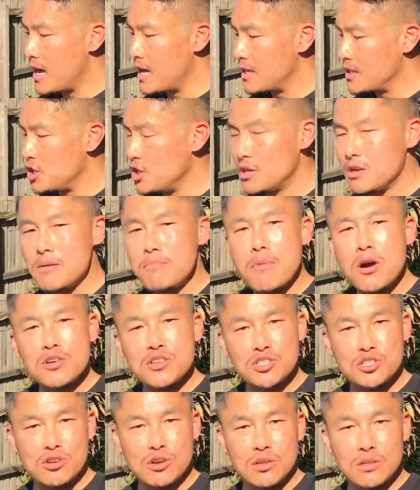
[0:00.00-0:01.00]
you can
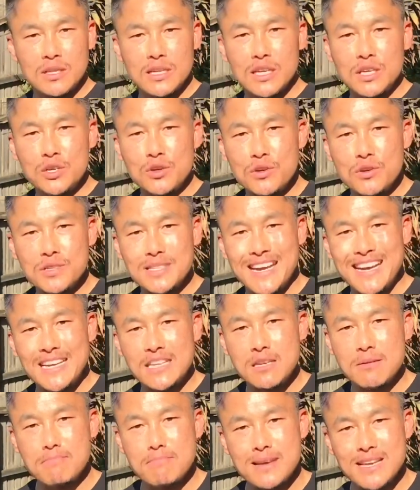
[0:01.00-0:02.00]
most certainly use a
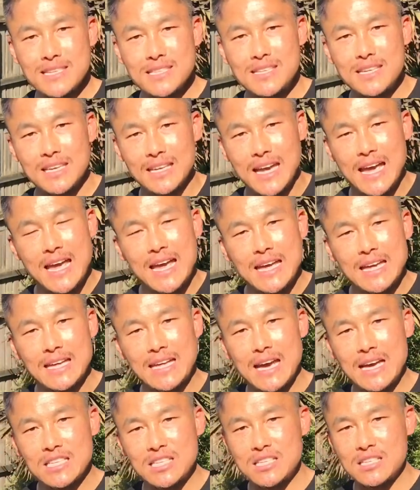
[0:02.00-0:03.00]
domestic
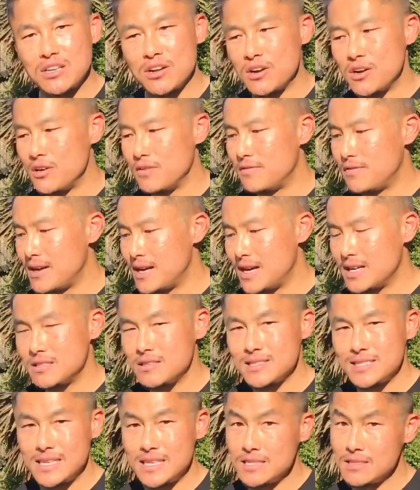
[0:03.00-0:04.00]
gas stove to
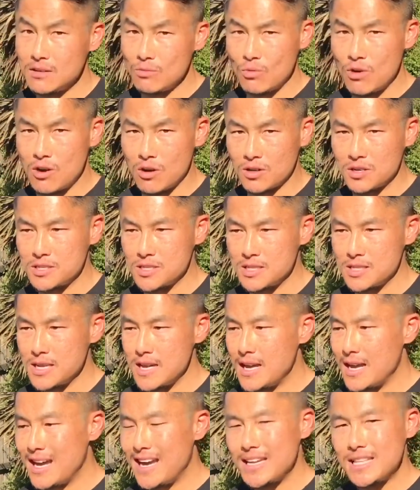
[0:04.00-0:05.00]
season woks.
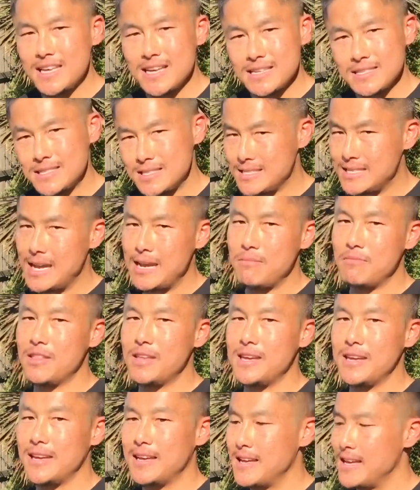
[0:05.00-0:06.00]
It does the same
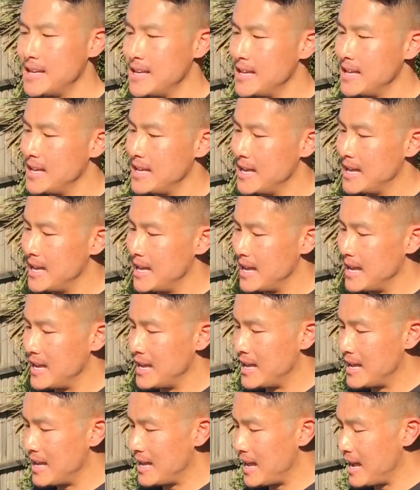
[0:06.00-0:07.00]
thing.
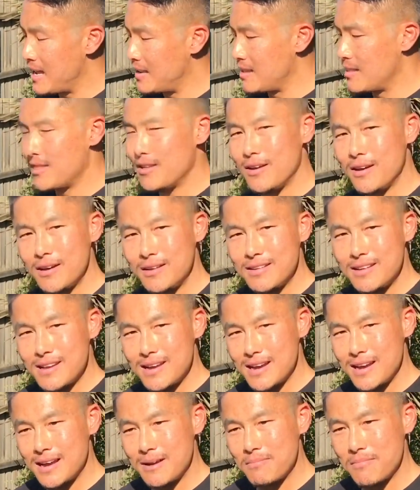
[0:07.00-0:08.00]
And the third
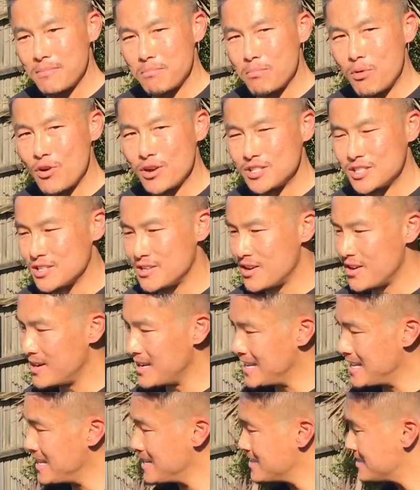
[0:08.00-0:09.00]
point to note
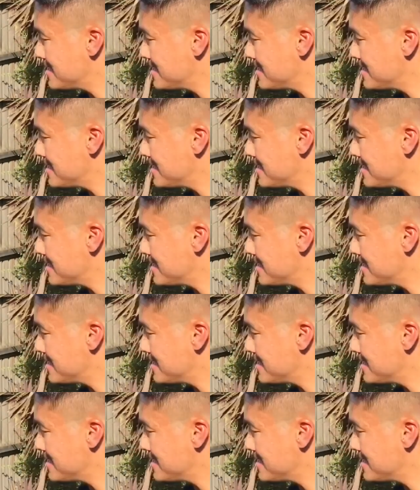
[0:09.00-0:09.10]
is